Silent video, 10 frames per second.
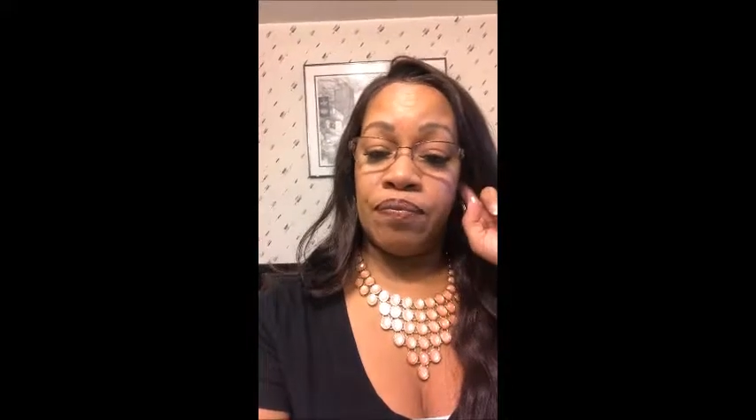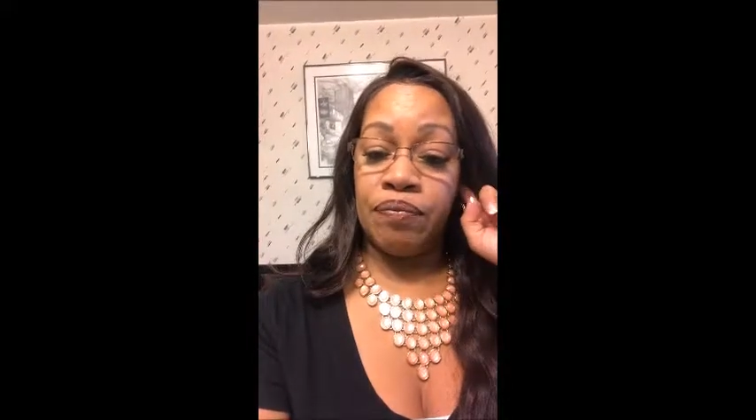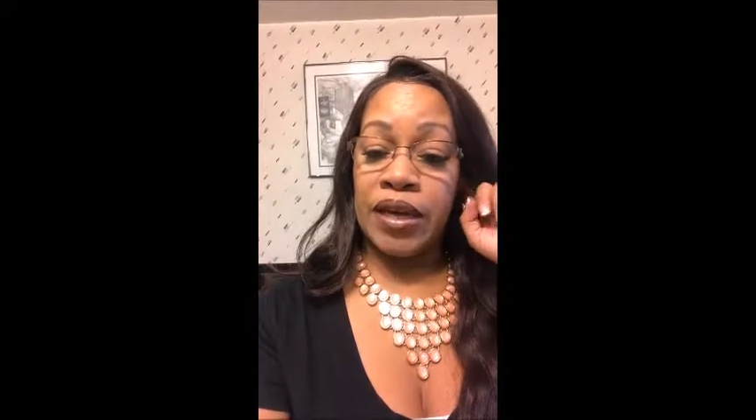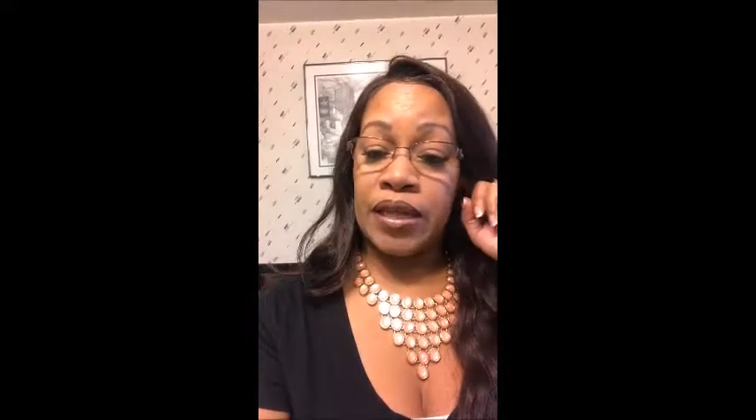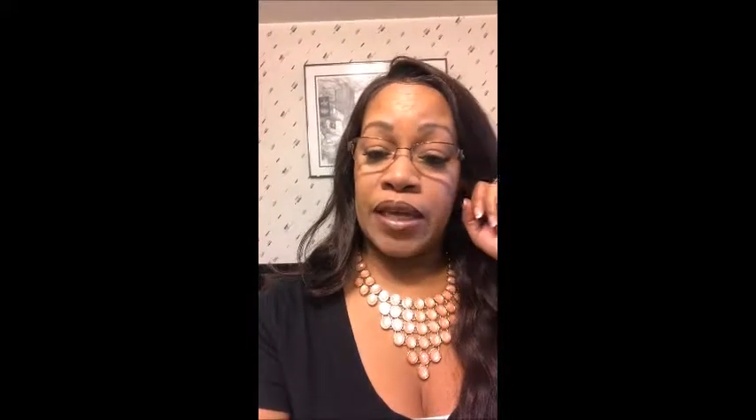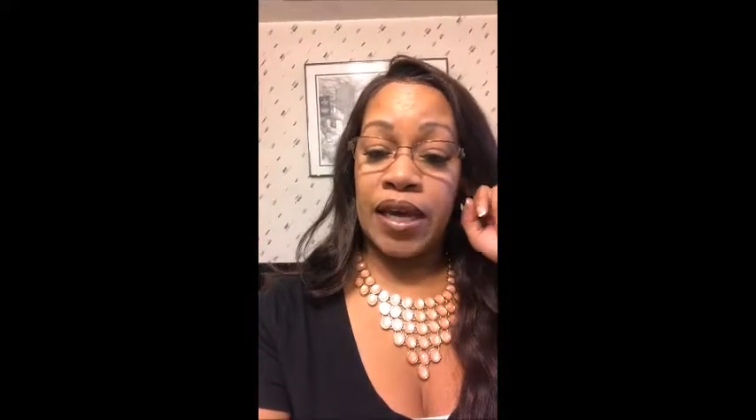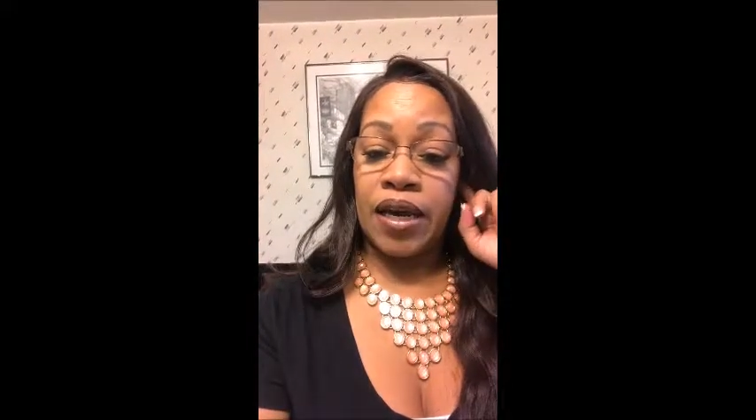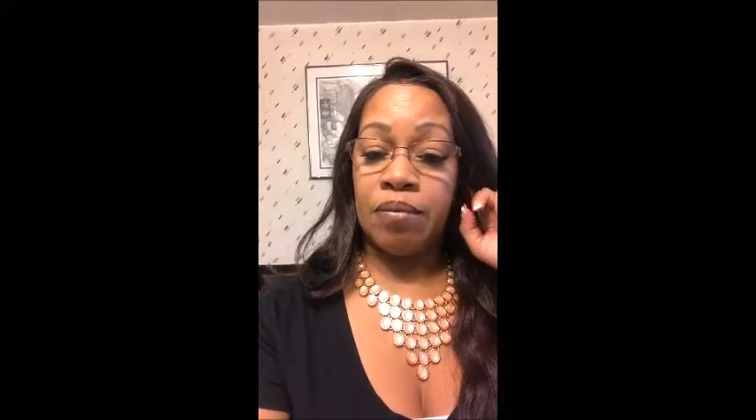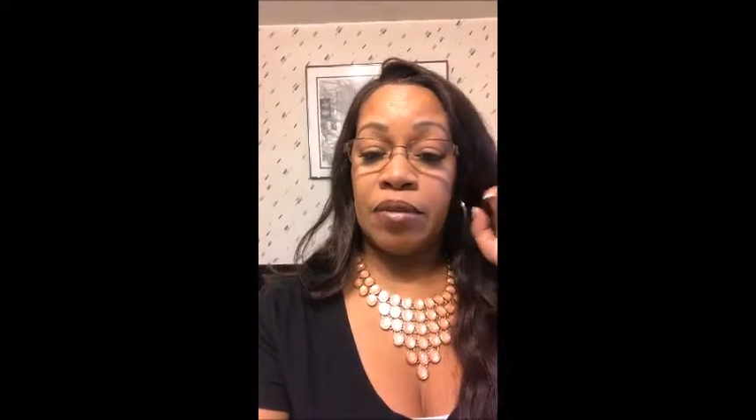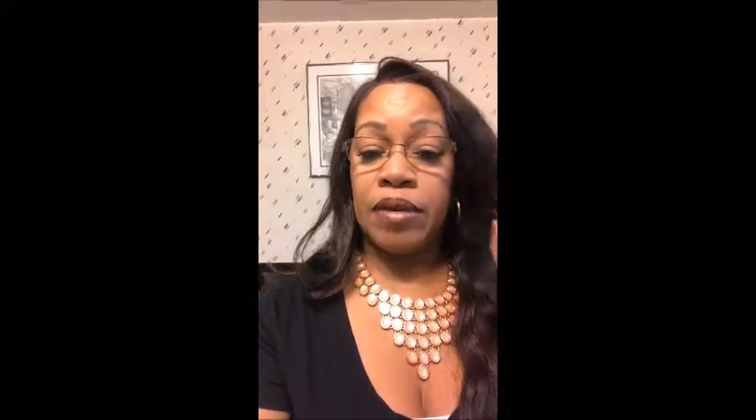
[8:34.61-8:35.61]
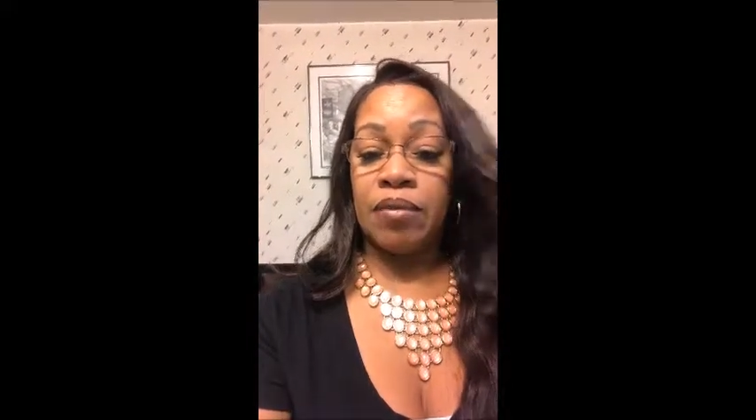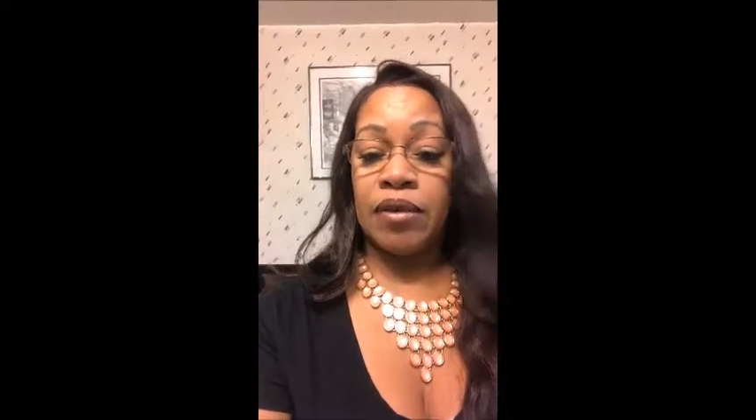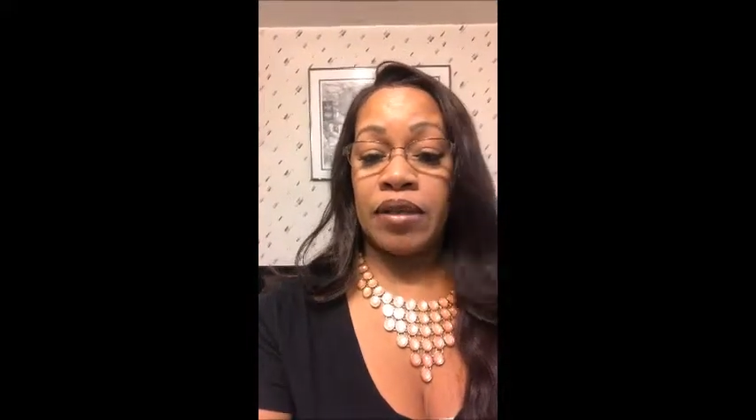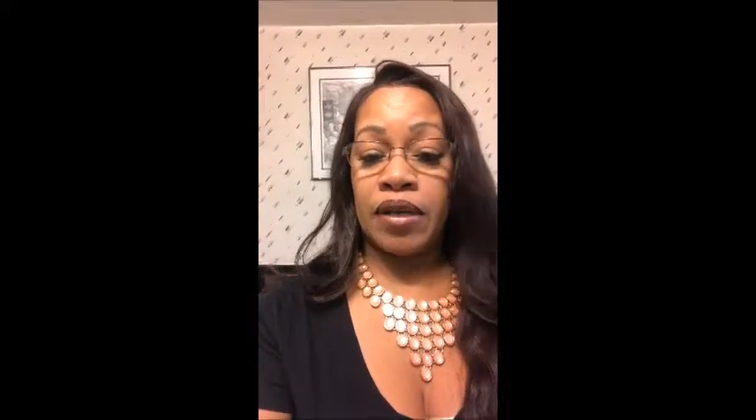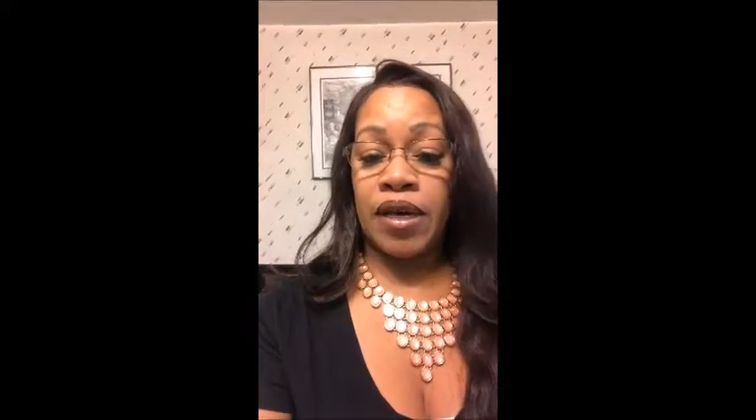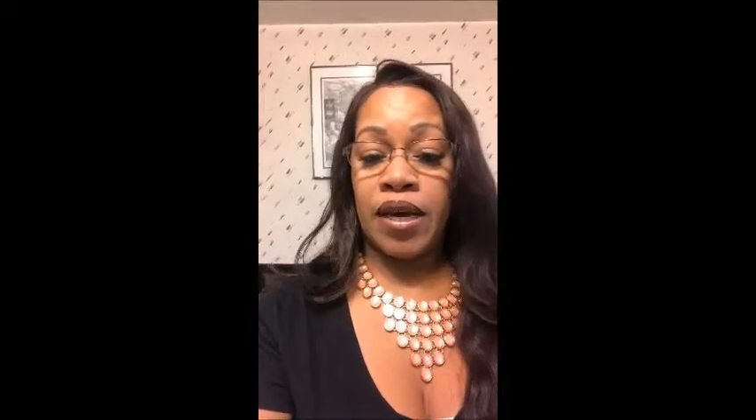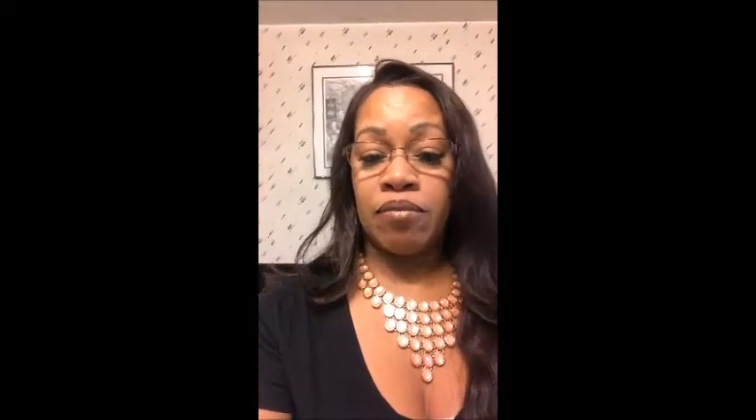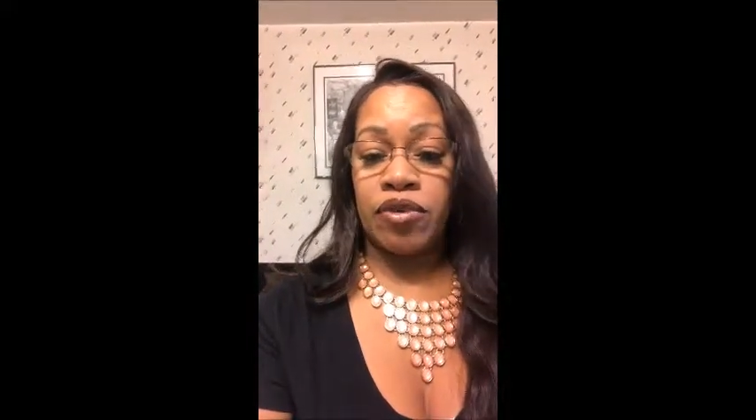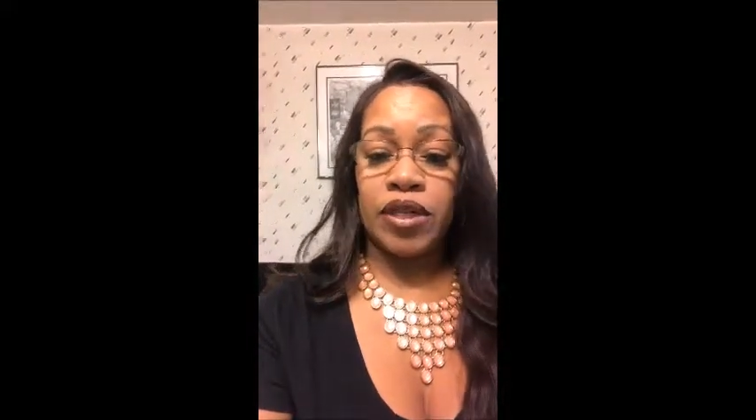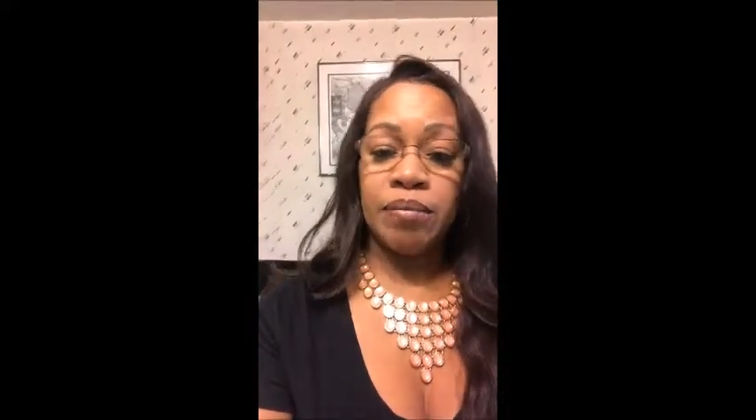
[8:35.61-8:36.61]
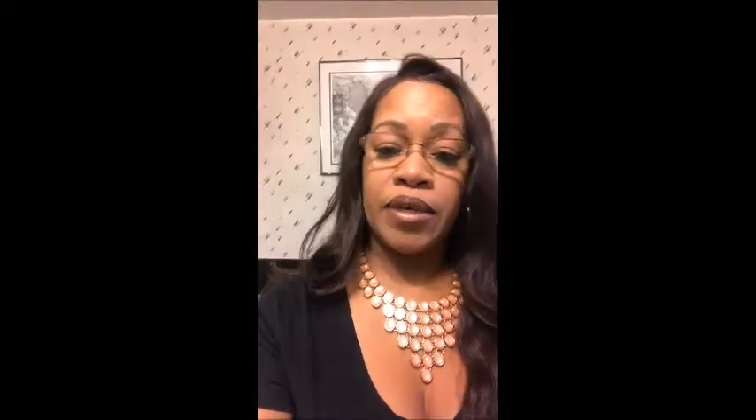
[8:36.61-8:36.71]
make the cap, it made the cap really